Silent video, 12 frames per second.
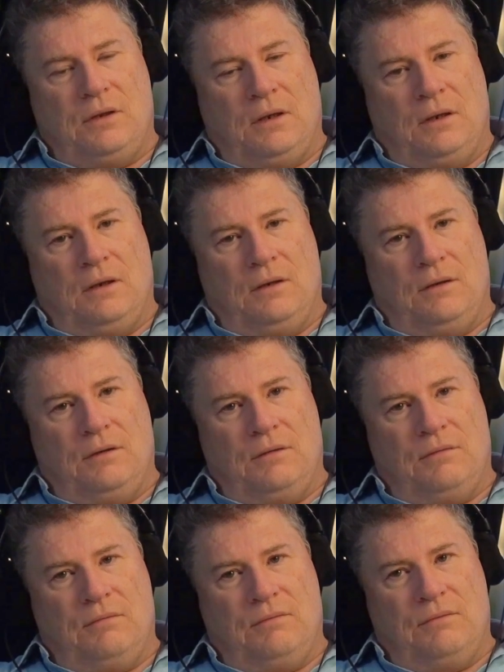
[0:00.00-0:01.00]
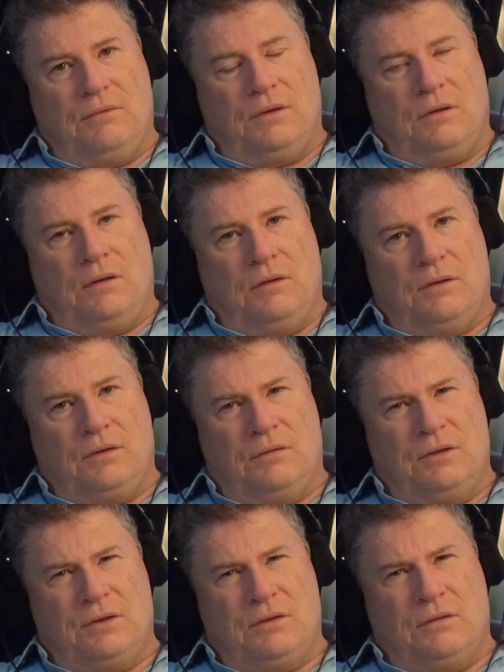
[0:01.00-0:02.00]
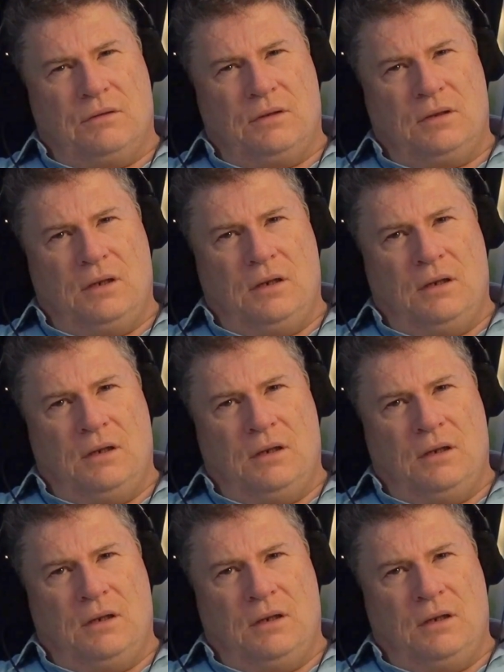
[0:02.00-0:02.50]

and cut a long story short,